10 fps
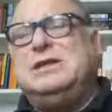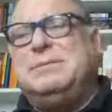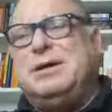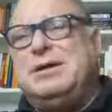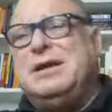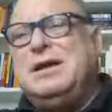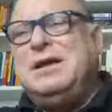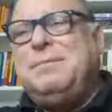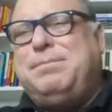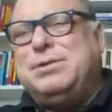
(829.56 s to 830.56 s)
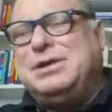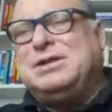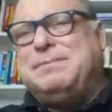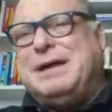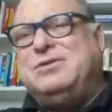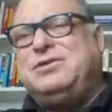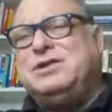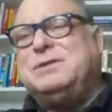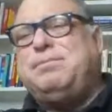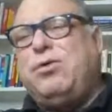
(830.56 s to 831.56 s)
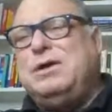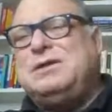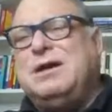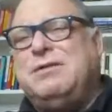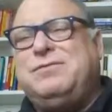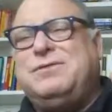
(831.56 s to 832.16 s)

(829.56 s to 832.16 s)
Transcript: about political boundaries to the point of